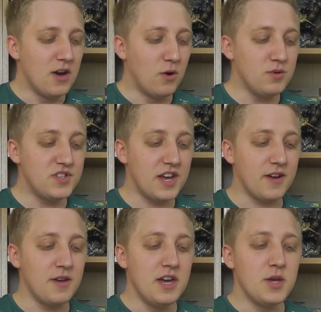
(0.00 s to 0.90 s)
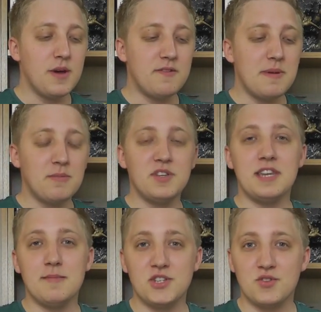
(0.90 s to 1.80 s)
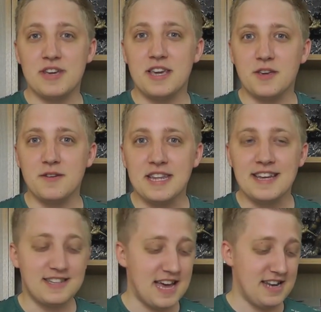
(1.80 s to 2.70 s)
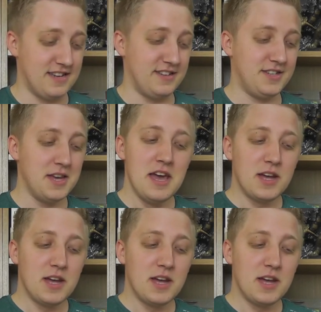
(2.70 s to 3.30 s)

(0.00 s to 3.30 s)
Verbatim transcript: Also, you have to be able to demonstrate a unique talent.